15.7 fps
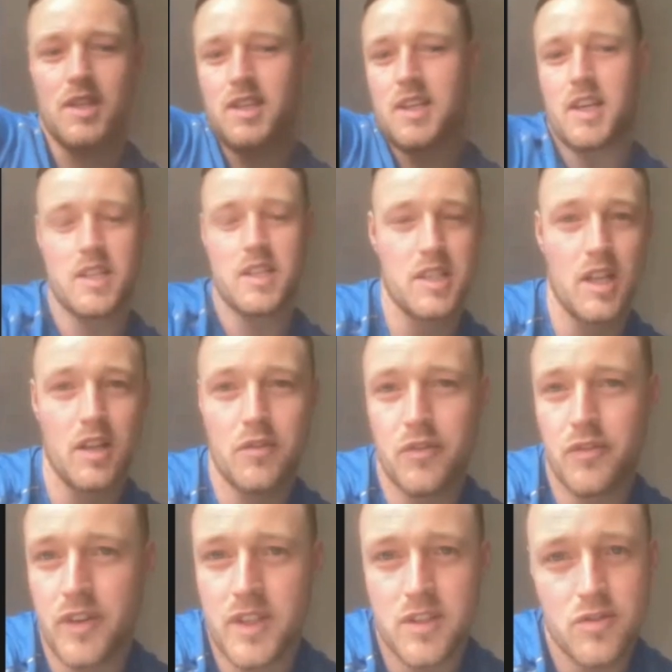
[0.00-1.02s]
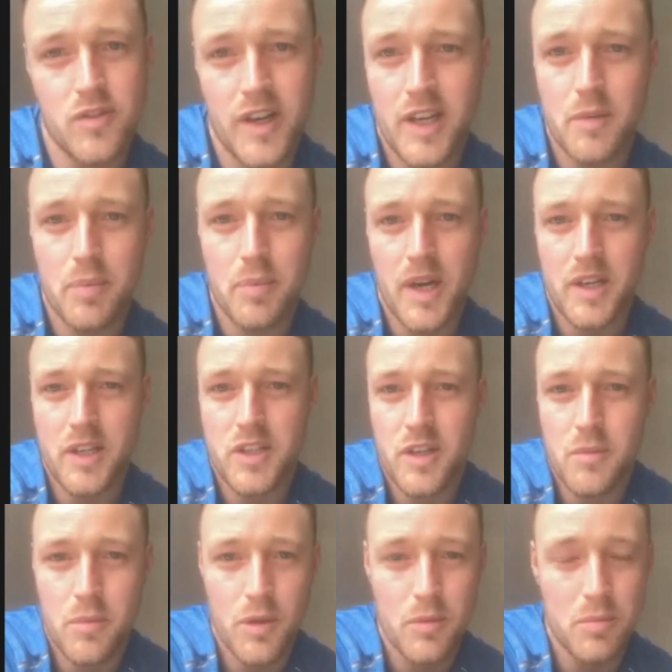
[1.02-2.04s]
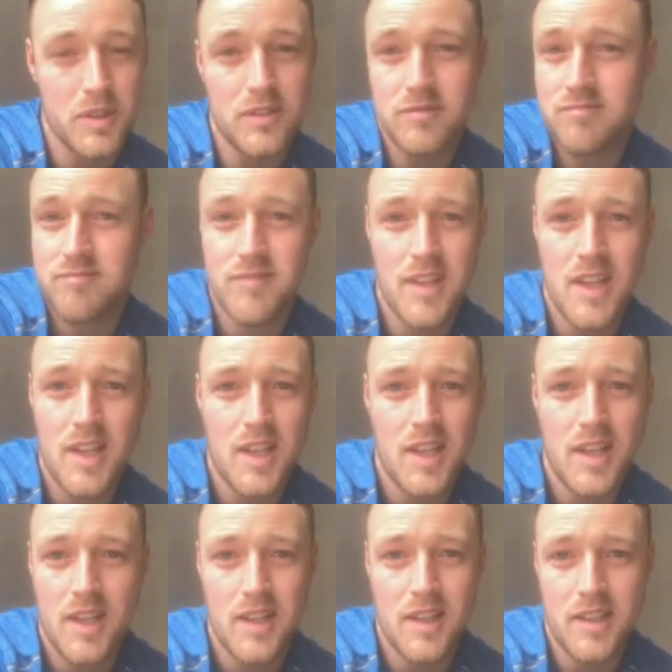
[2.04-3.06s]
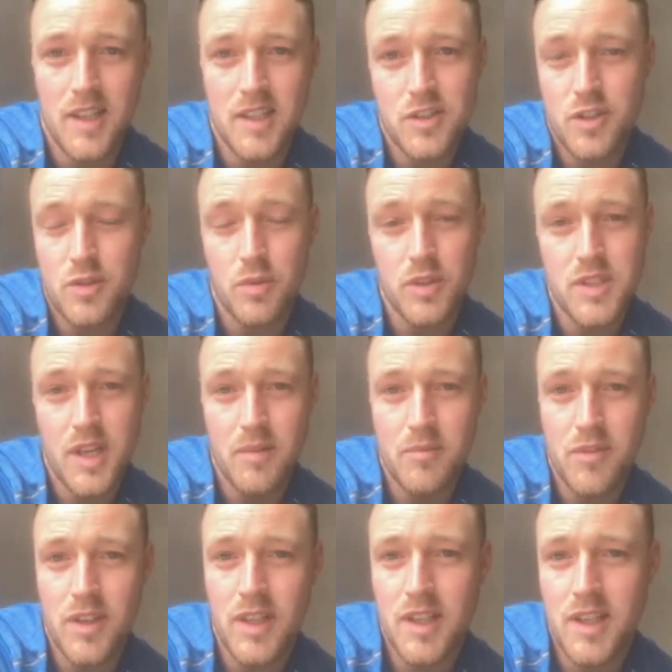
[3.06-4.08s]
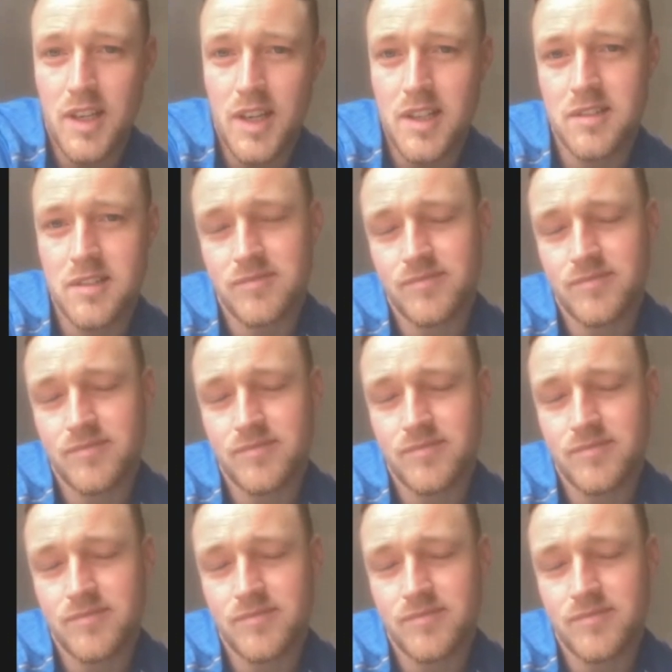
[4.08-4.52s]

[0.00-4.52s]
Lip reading: Get yourself fit, strike a partnership up, and that's just what's happened, really. Yeah.